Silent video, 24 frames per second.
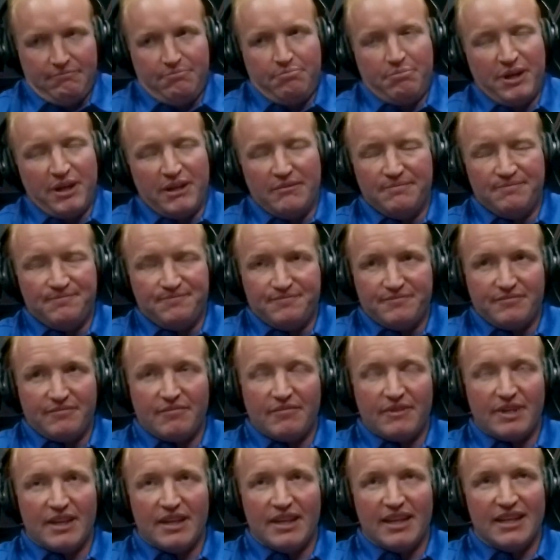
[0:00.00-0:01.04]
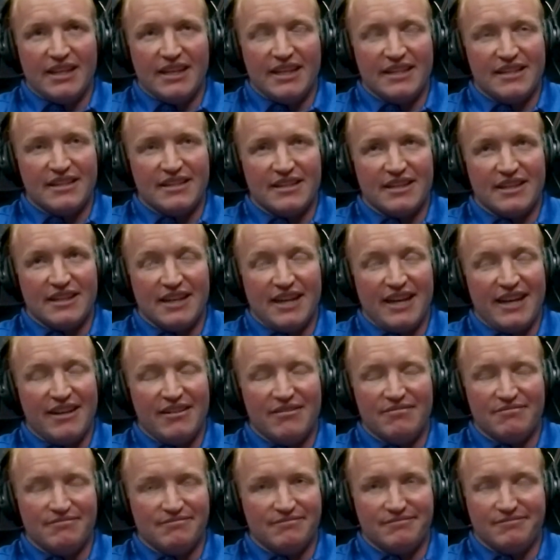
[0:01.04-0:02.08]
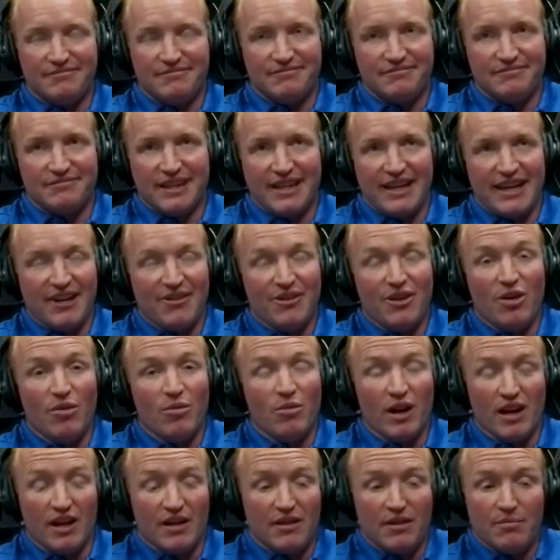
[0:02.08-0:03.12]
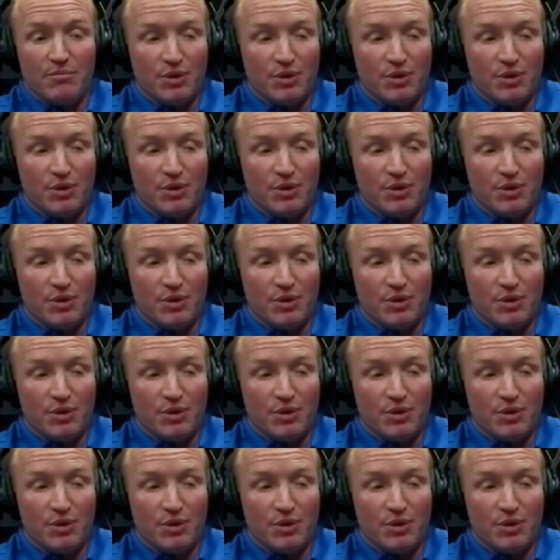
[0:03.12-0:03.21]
But it's I don't know what,